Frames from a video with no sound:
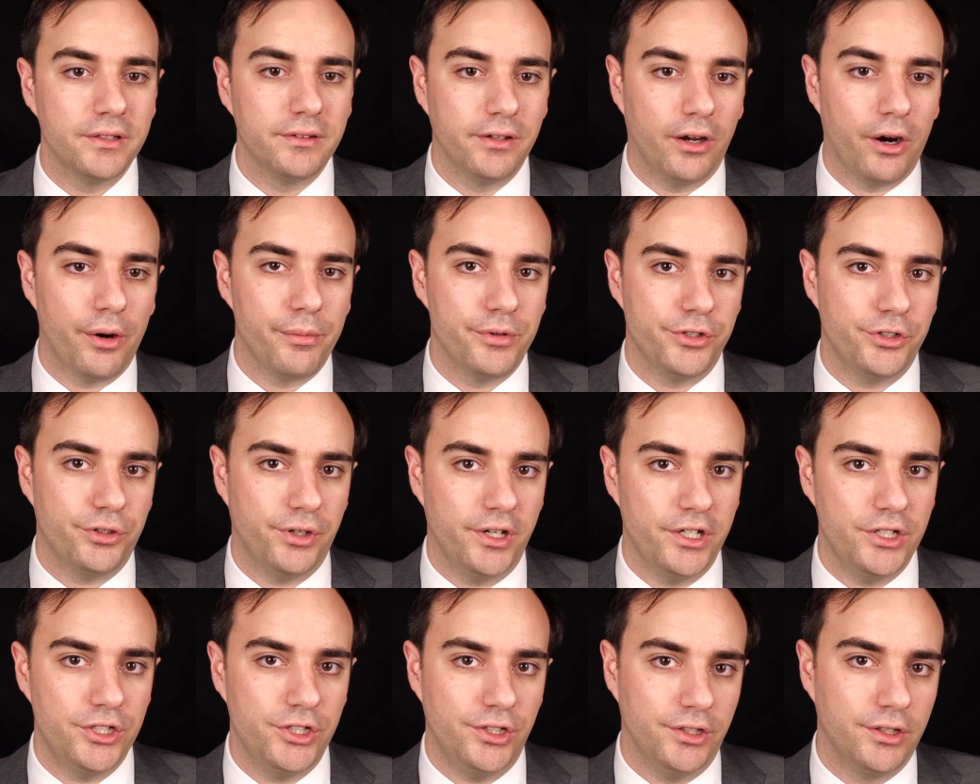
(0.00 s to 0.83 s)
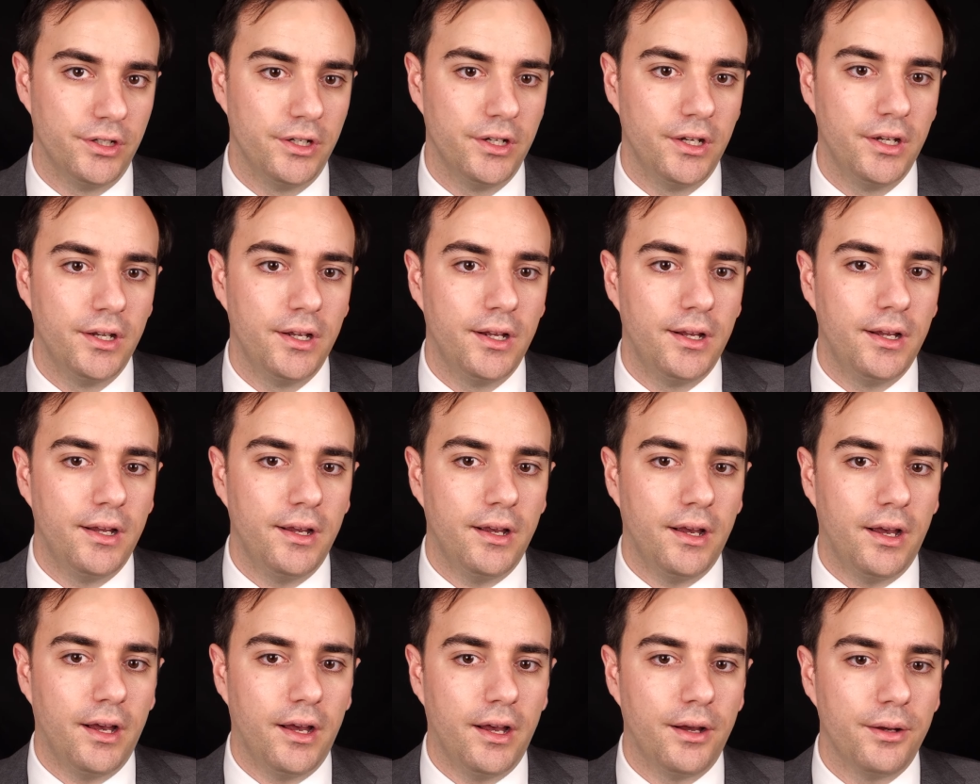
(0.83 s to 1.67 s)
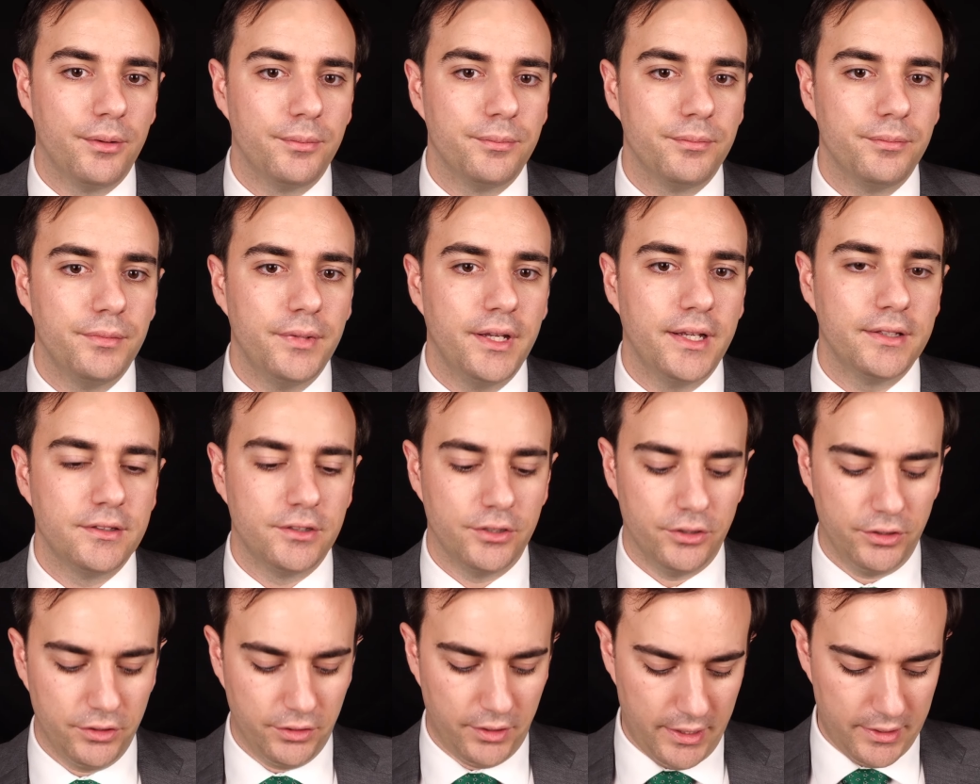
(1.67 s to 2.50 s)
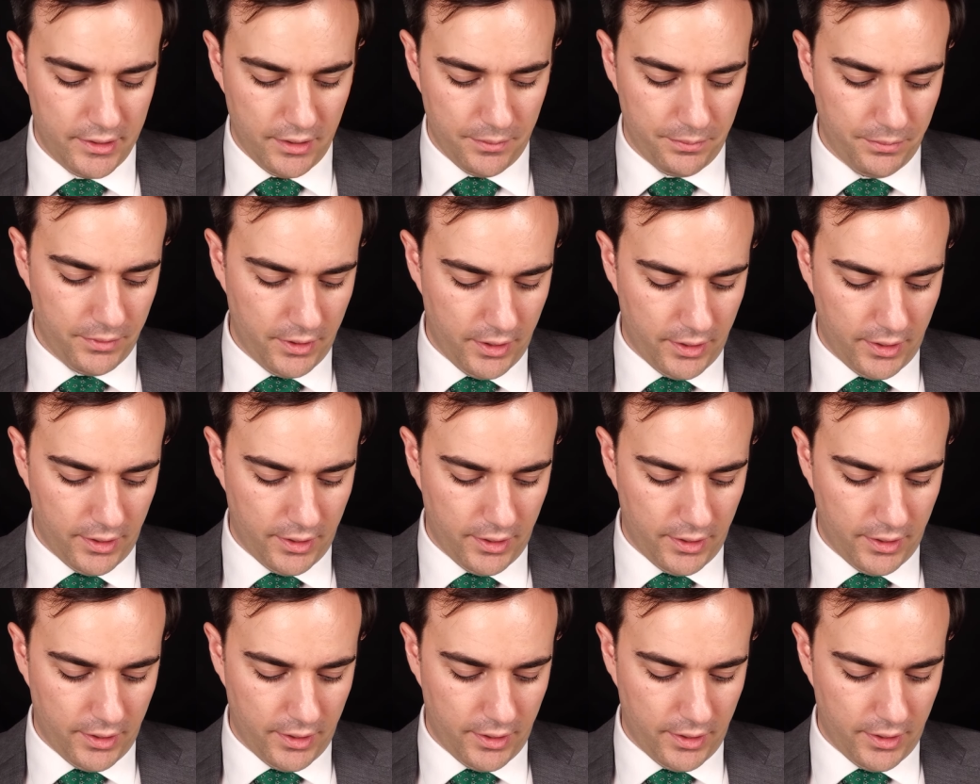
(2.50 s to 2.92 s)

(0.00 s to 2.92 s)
to arbitration. And so you'll end up